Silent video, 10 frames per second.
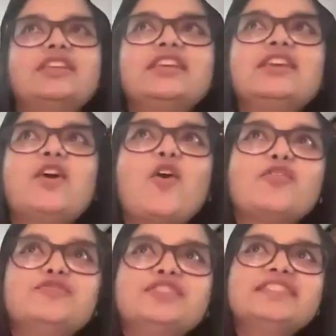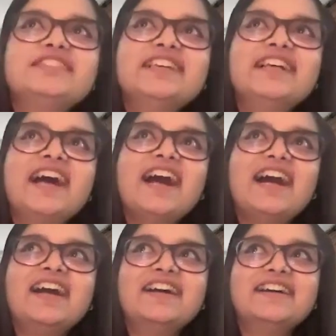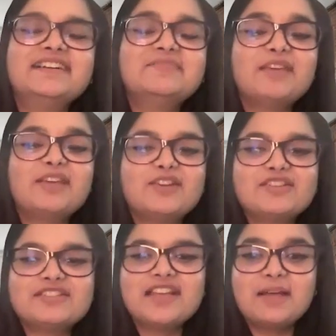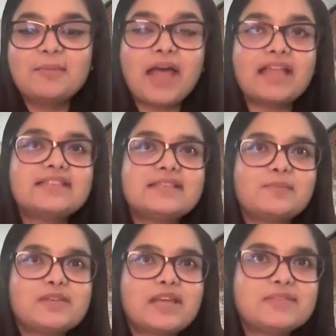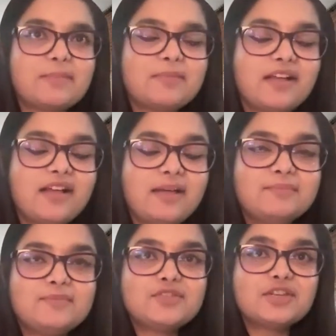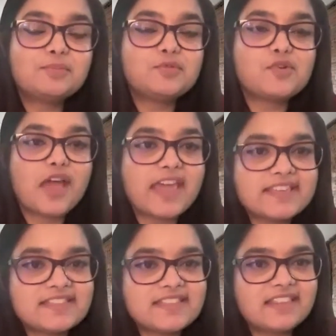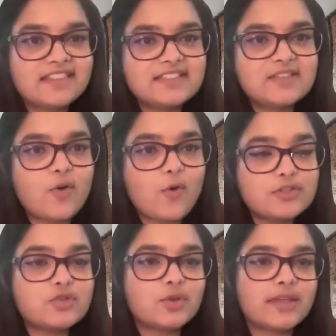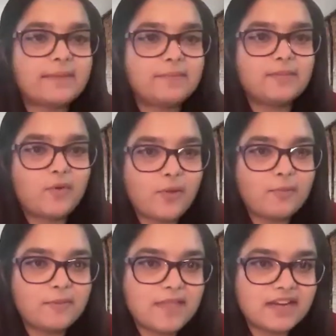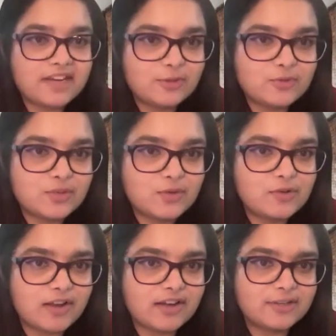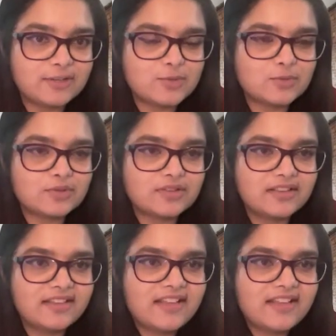pretty often, because, and sometimes I'm surprised that this also can be a problem that a user will run into.